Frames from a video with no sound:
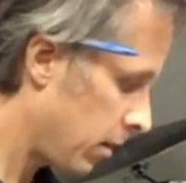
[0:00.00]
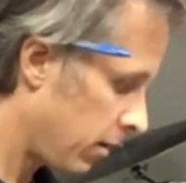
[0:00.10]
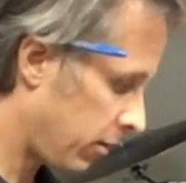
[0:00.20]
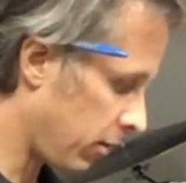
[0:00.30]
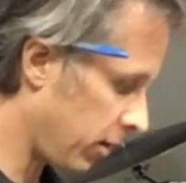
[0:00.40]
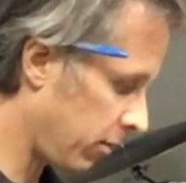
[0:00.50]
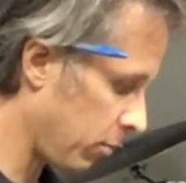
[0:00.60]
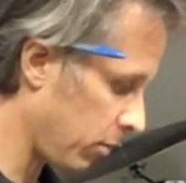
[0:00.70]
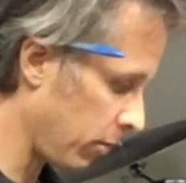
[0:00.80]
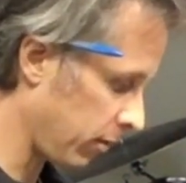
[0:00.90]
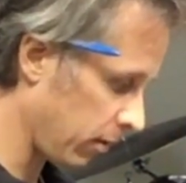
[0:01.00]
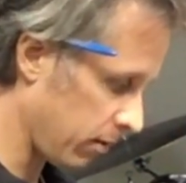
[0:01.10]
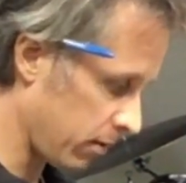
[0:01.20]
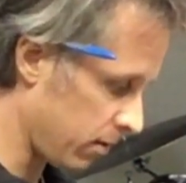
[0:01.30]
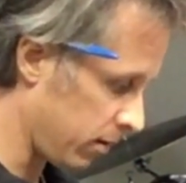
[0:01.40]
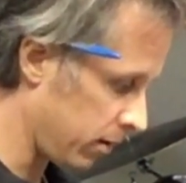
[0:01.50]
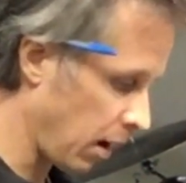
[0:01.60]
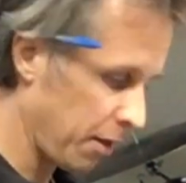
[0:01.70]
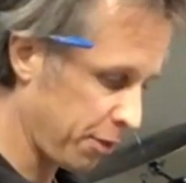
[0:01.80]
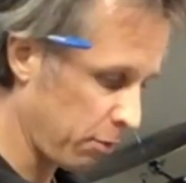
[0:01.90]
So this one was
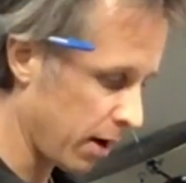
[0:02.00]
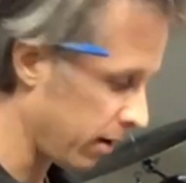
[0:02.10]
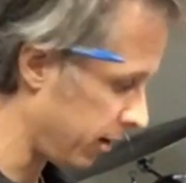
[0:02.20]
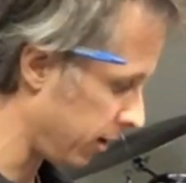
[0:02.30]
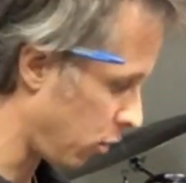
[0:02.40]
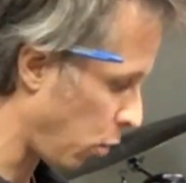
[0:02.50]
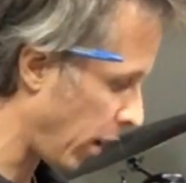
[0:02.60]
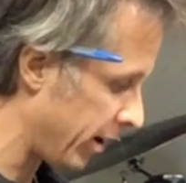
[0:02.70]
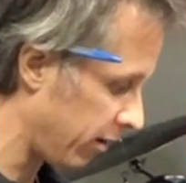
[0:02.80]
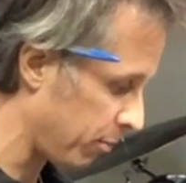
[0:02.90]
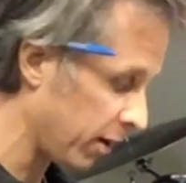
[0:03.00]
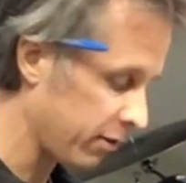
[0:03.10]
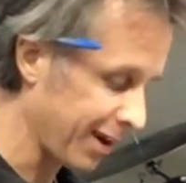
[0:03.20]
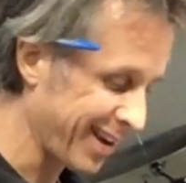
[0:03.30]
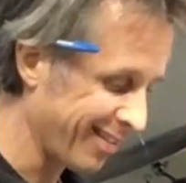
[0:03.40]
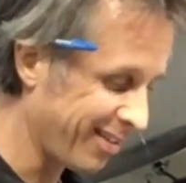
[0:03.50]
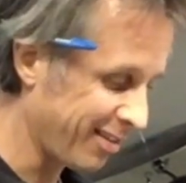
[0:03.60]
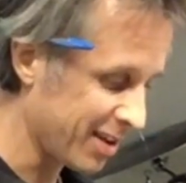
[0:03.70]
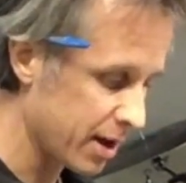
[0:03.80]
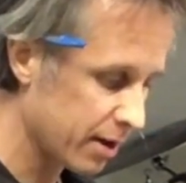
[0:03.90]
not threaded in quite as much. I can
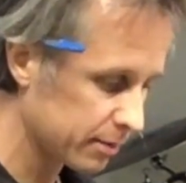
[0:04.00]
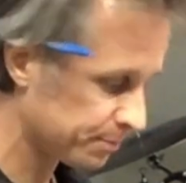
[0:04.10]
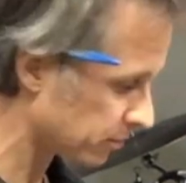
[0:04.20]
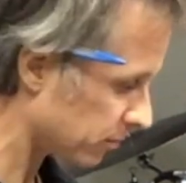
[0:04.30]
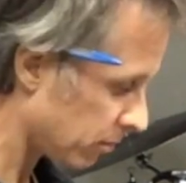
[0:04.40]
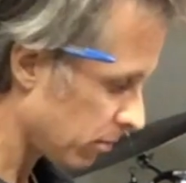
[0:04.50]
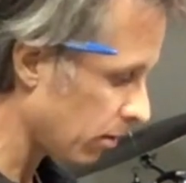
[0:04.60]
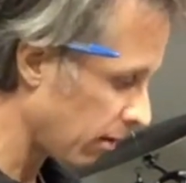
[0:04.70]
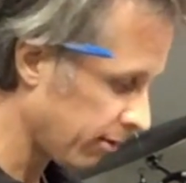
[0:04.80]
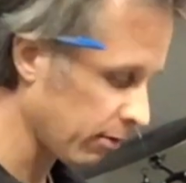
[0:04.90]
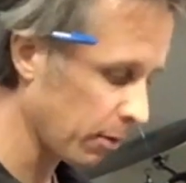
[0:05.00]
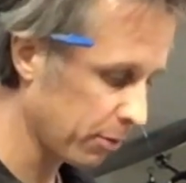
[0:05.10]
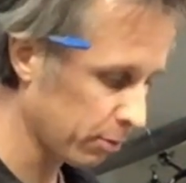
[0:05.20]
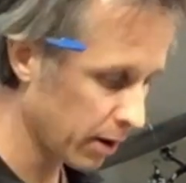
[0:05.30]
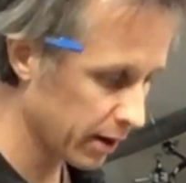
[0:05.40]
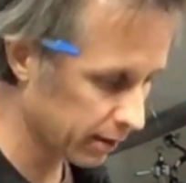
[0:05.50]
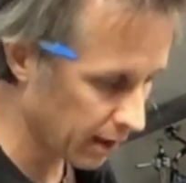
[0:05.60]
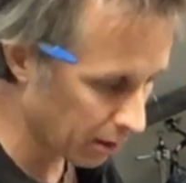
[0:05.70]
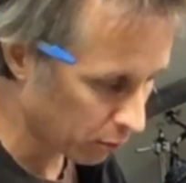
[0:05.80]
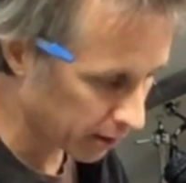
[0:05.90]
see it. So I'm threading
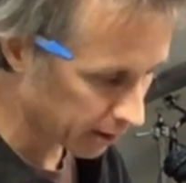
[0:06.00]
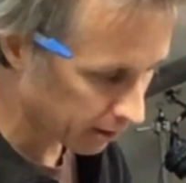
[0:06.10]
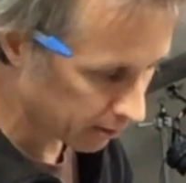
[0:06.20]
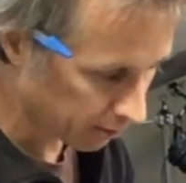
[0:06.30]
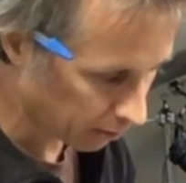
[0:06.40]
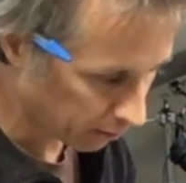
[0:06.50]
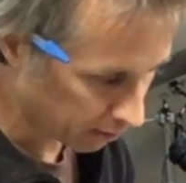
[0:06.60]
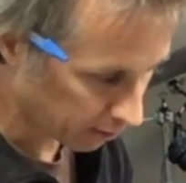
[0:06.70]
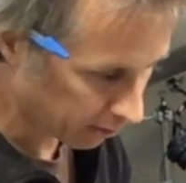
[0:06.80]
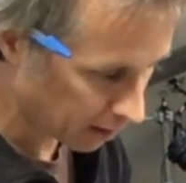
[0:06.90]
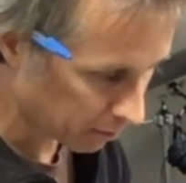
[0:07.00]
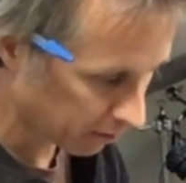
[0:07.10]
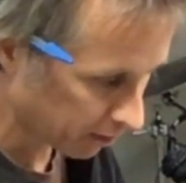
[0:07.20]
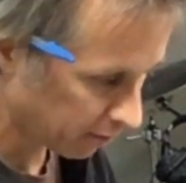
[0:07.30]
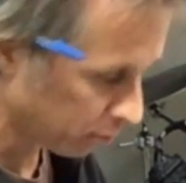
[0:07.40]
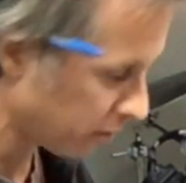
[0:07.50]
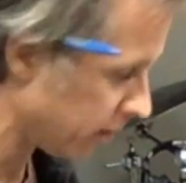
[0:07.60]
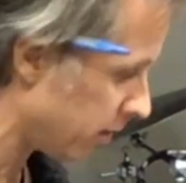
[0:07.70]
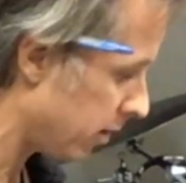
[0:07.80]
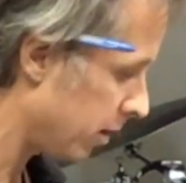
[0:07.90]
that one so it's the same as this
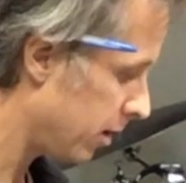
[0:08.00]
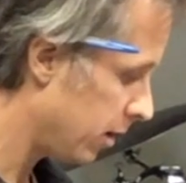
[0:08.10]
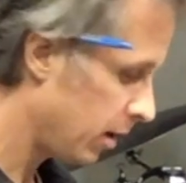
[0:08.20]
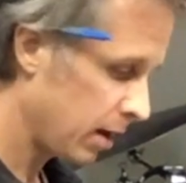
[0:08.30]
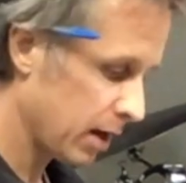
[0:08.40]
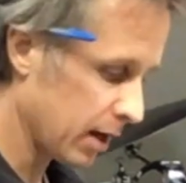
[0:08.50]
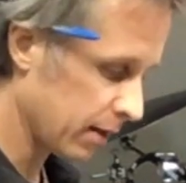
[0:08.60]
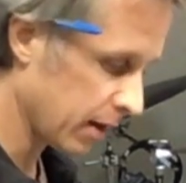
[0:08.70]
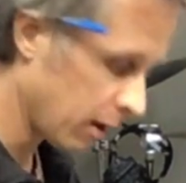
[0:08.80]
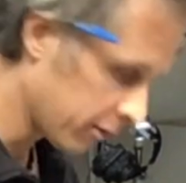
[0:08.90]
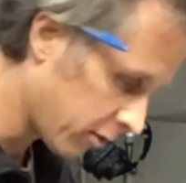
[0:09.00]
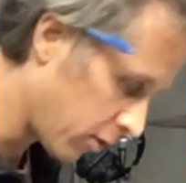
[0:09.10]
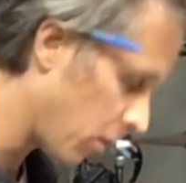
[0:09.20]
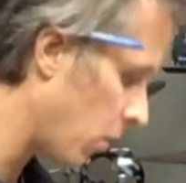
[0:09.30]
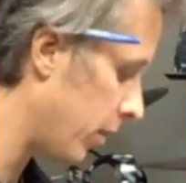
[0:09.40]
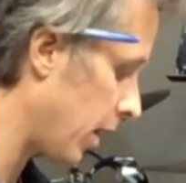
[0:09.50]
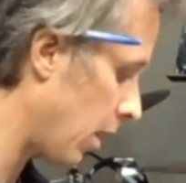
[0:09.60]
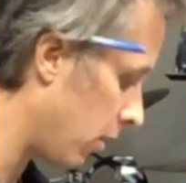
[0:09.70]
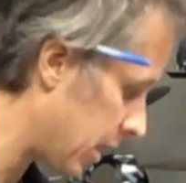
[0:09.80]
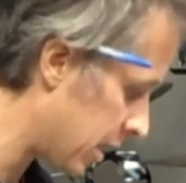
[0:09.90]
one. And then I'll just go
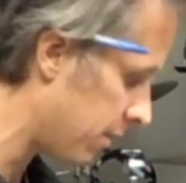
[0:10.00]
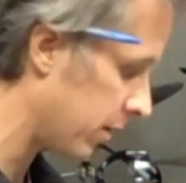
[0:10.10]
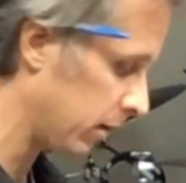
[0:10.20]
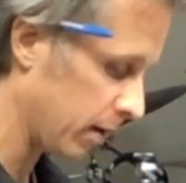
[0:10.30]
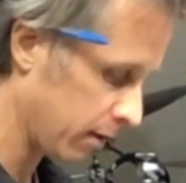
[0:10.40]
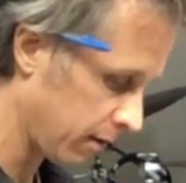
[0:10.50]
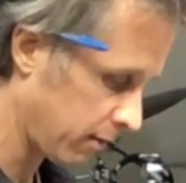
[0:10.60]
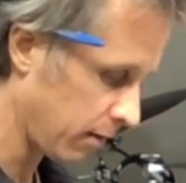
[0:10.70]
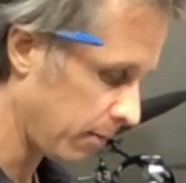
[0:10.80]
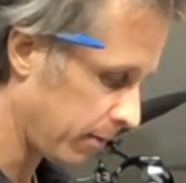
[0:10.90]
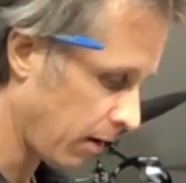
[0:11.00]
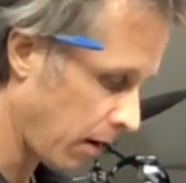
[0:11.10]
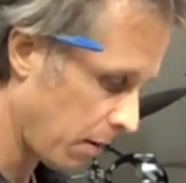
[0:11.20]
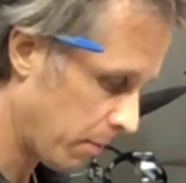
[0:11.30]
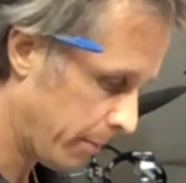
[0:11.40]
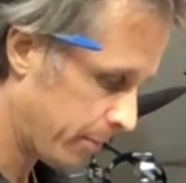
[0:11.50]
down evenly at the same time.